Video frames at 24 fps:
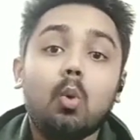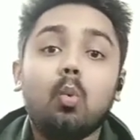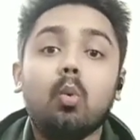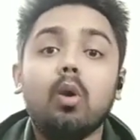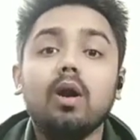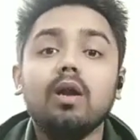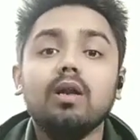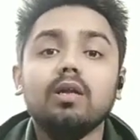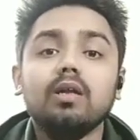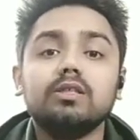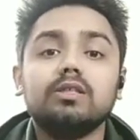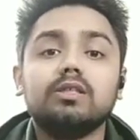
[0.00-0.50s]

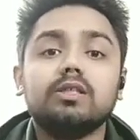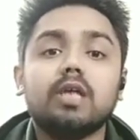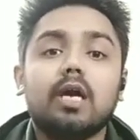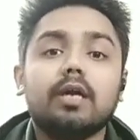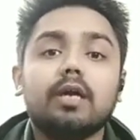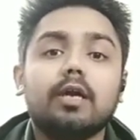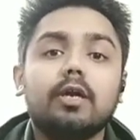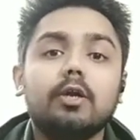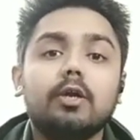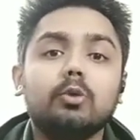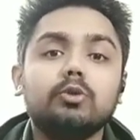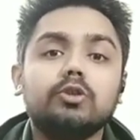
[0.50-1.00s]
World
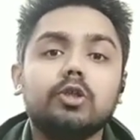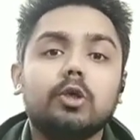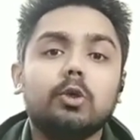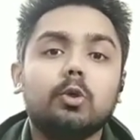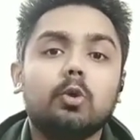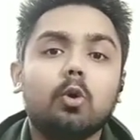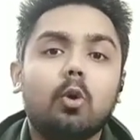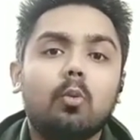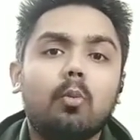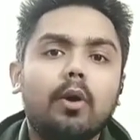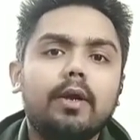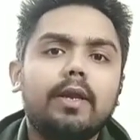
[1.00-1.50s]
started using
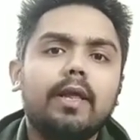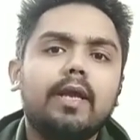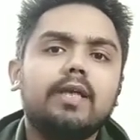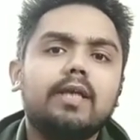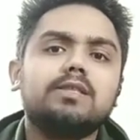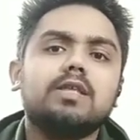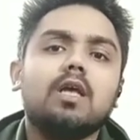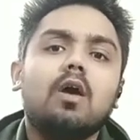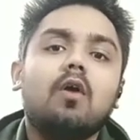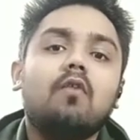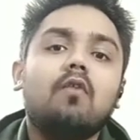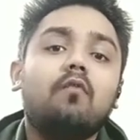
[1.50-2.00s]

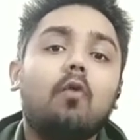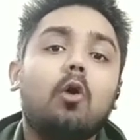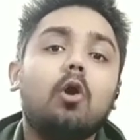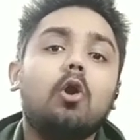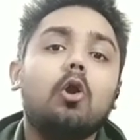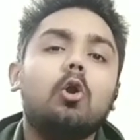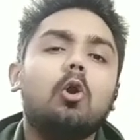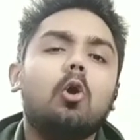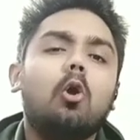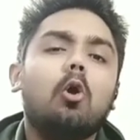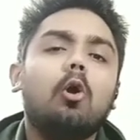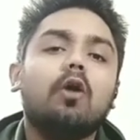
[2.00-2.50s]
robotics for
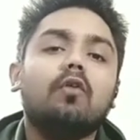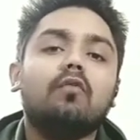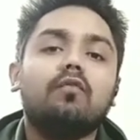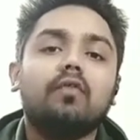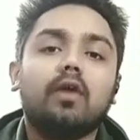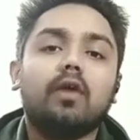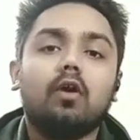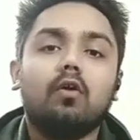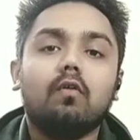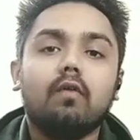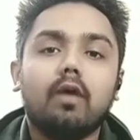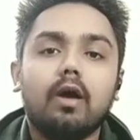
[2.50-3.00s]
a lot of
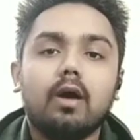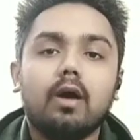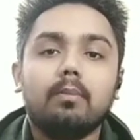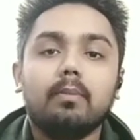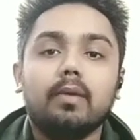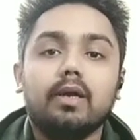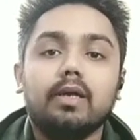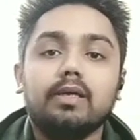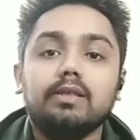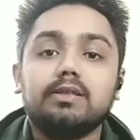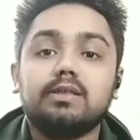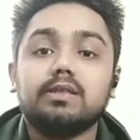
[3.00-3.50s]

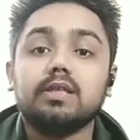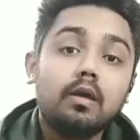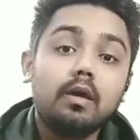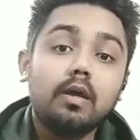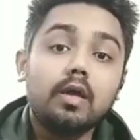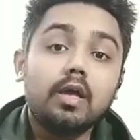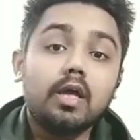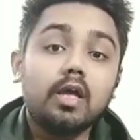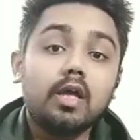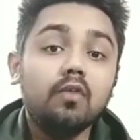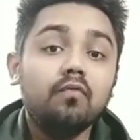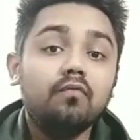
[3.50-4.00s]
requirements.
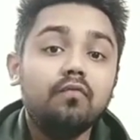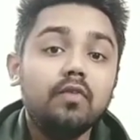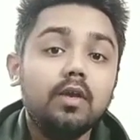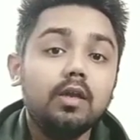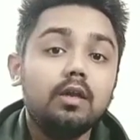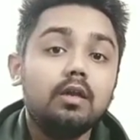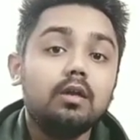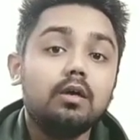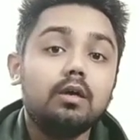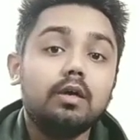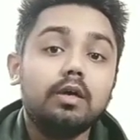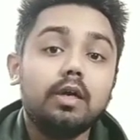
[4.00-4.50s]
If
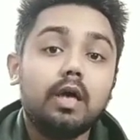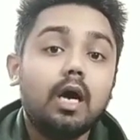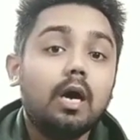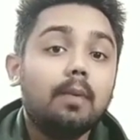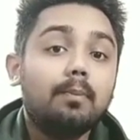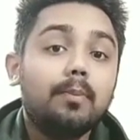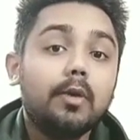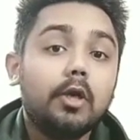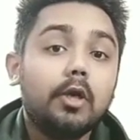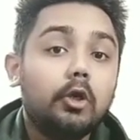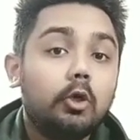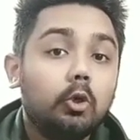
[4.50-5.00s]
we learn
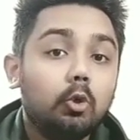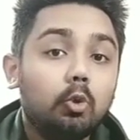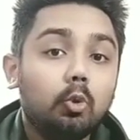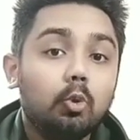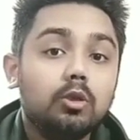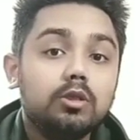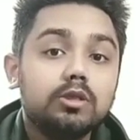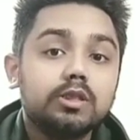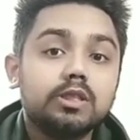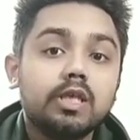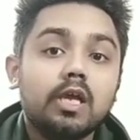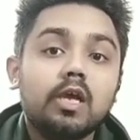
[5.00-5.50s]
RPA
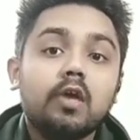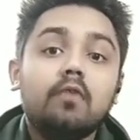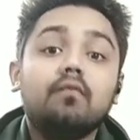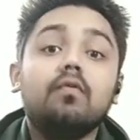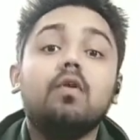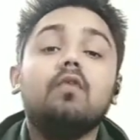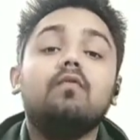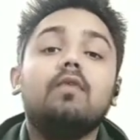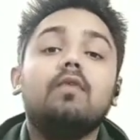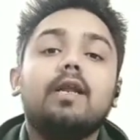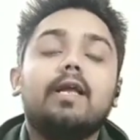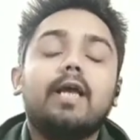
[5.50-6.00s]
tools,
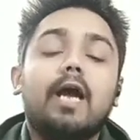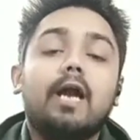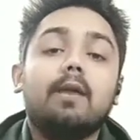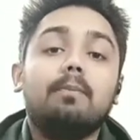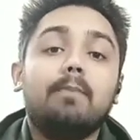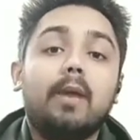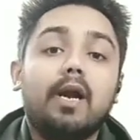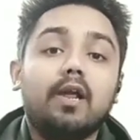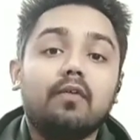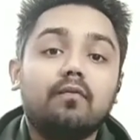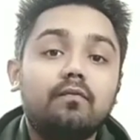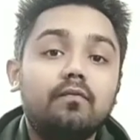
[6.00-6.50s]
we will
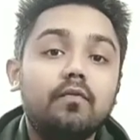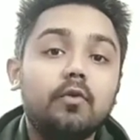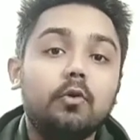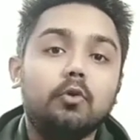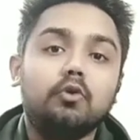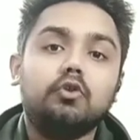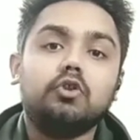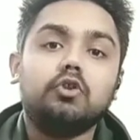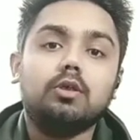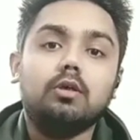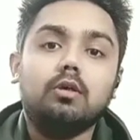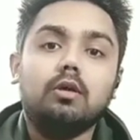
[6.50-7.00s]
get better
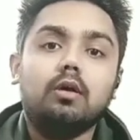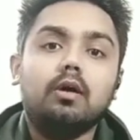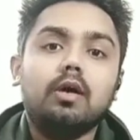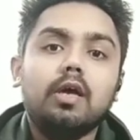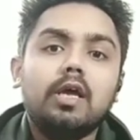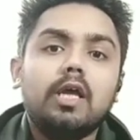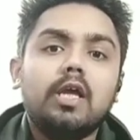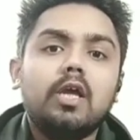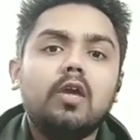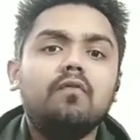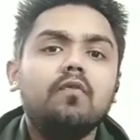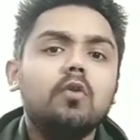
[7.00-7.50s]
future.
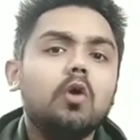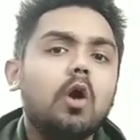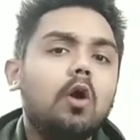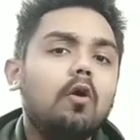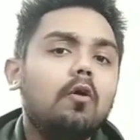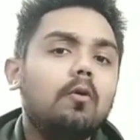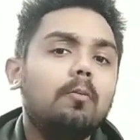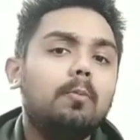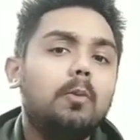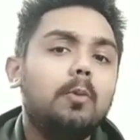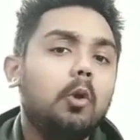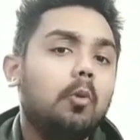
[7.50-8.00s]
If
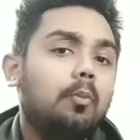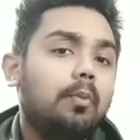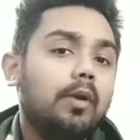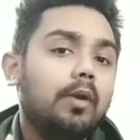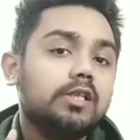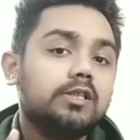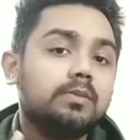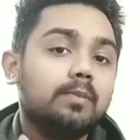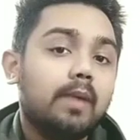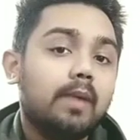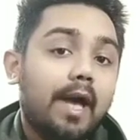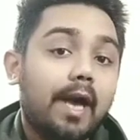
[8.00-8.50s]
you're a Blue
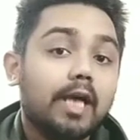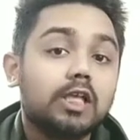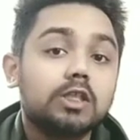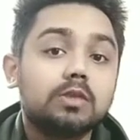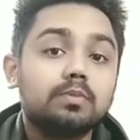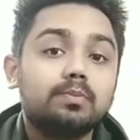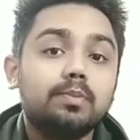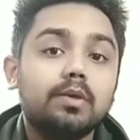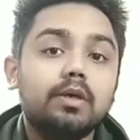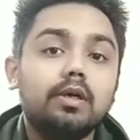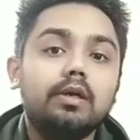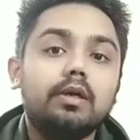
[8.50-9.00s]
Prism
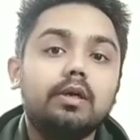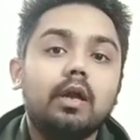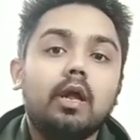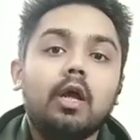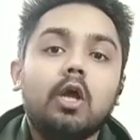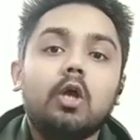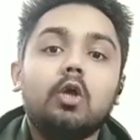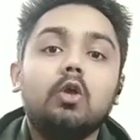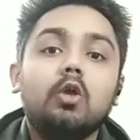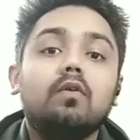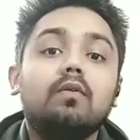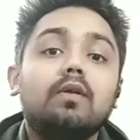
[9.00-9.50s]
expert,
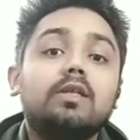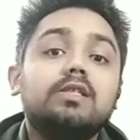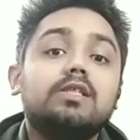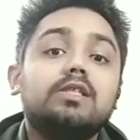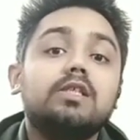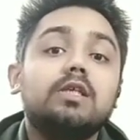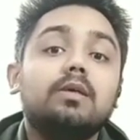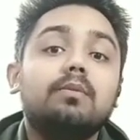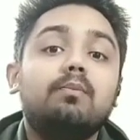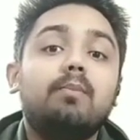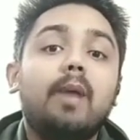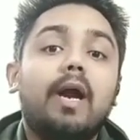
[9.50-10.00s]
you will
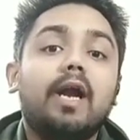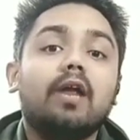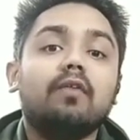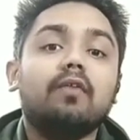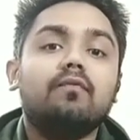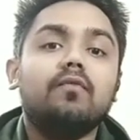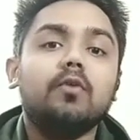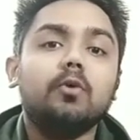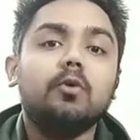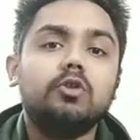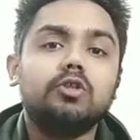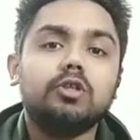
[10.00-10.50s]
see better
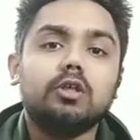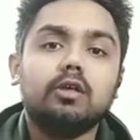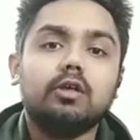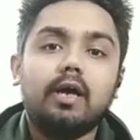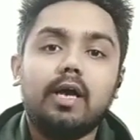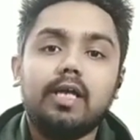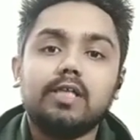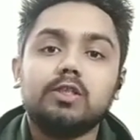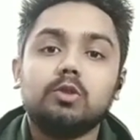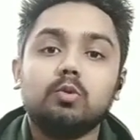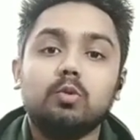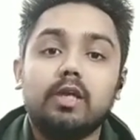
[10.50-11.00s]
future
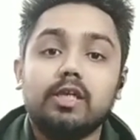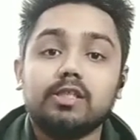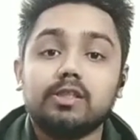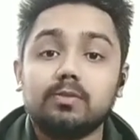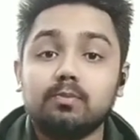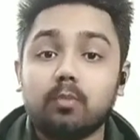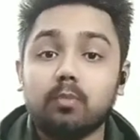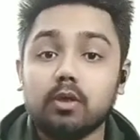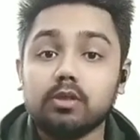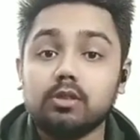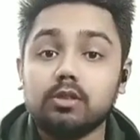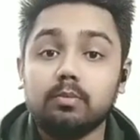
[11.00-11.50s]
as soon as
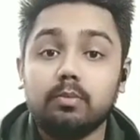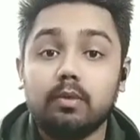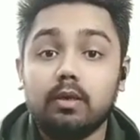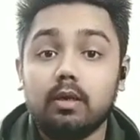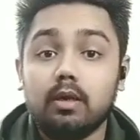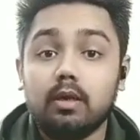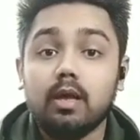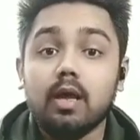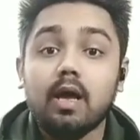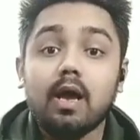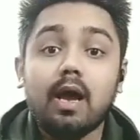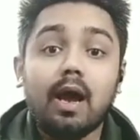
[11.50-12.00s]

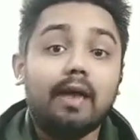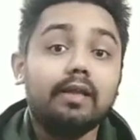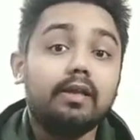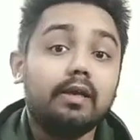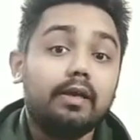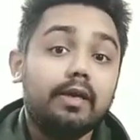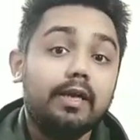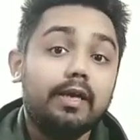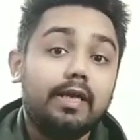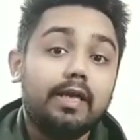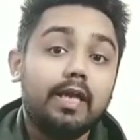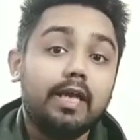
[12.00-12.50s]
possible.
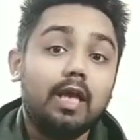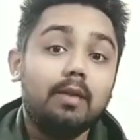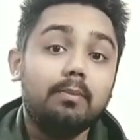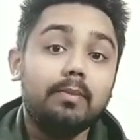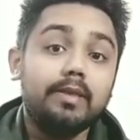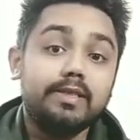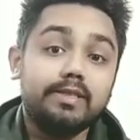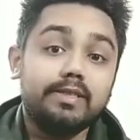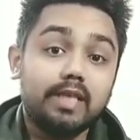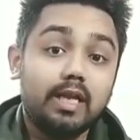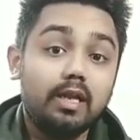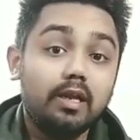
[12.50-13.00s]
Either it can
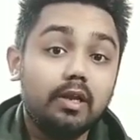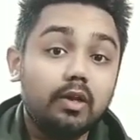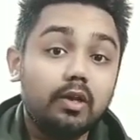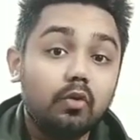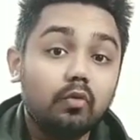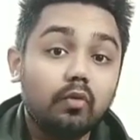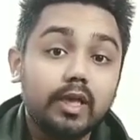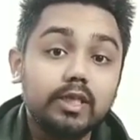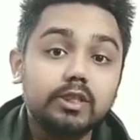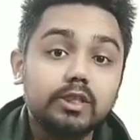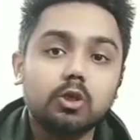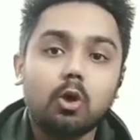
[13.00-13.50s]
be salary
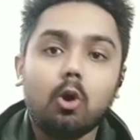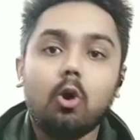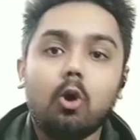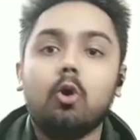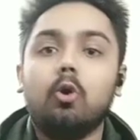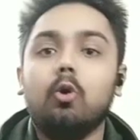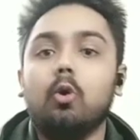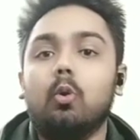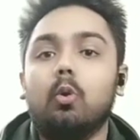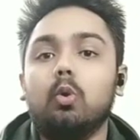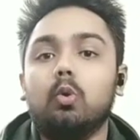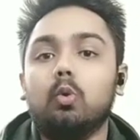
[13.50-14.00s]
wise
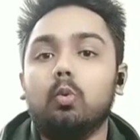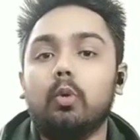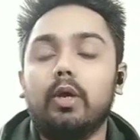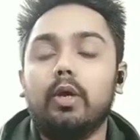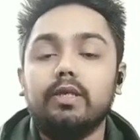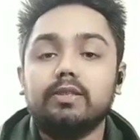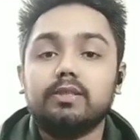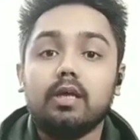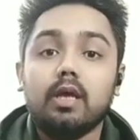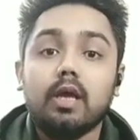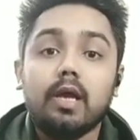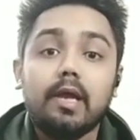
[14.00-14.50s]
or growth
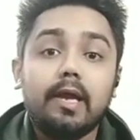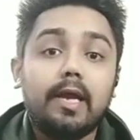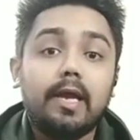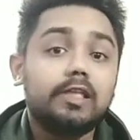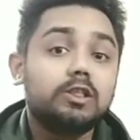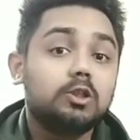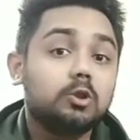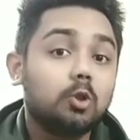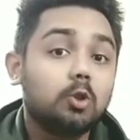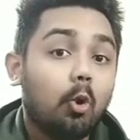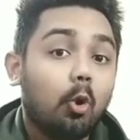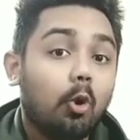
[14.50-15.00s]
wise.
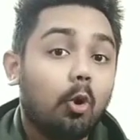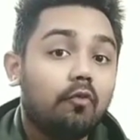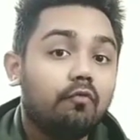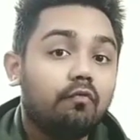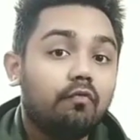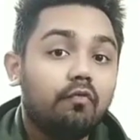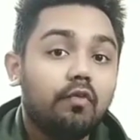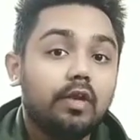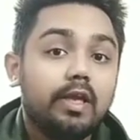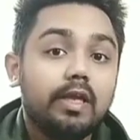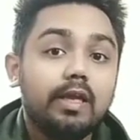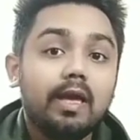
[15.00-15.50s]
It's code
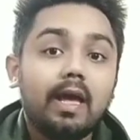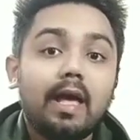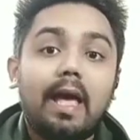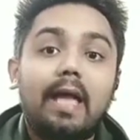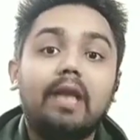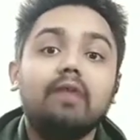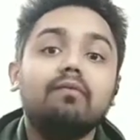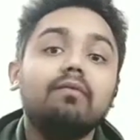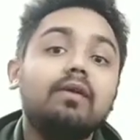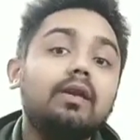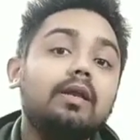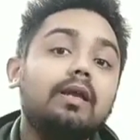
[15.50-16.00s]
free,
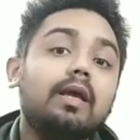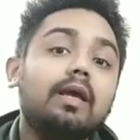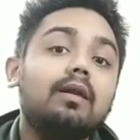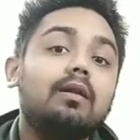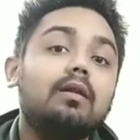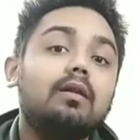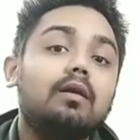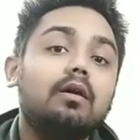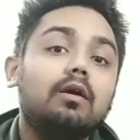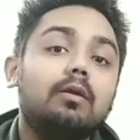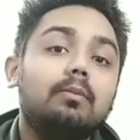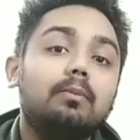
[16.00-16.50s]
anyone
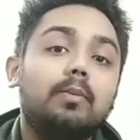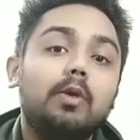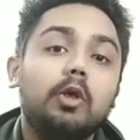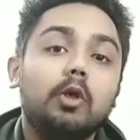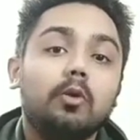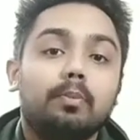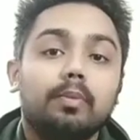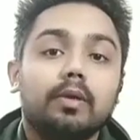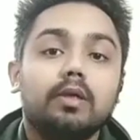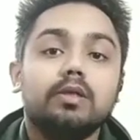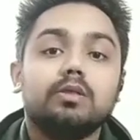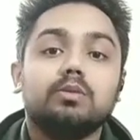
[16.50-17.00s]
can learn
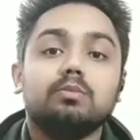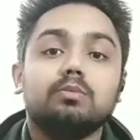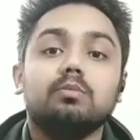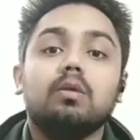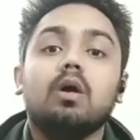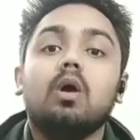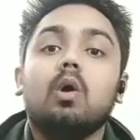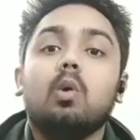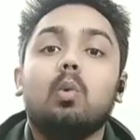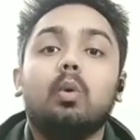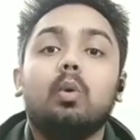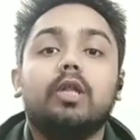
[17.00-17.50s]
Blue
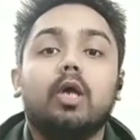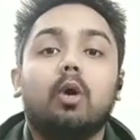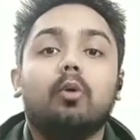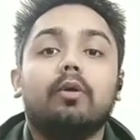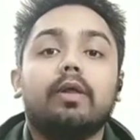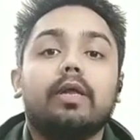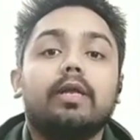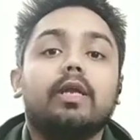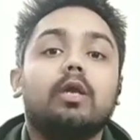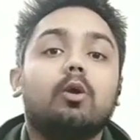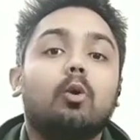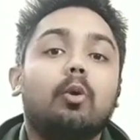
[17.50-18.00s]
Prism
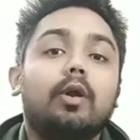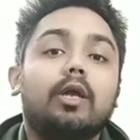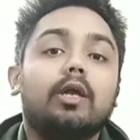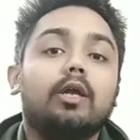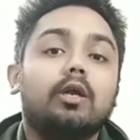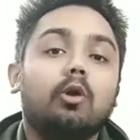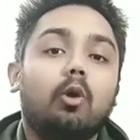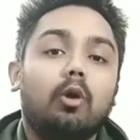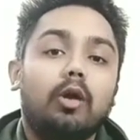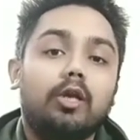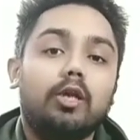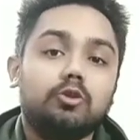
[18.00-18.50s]
without any
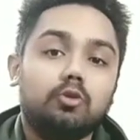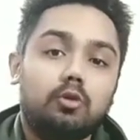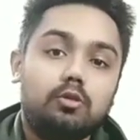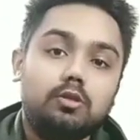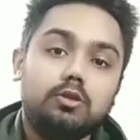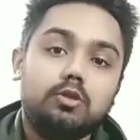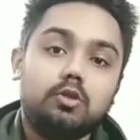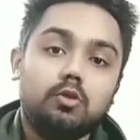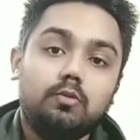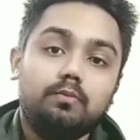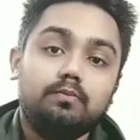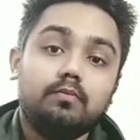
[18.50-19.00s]
coding knowledge
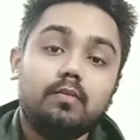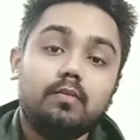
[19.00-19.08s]
also.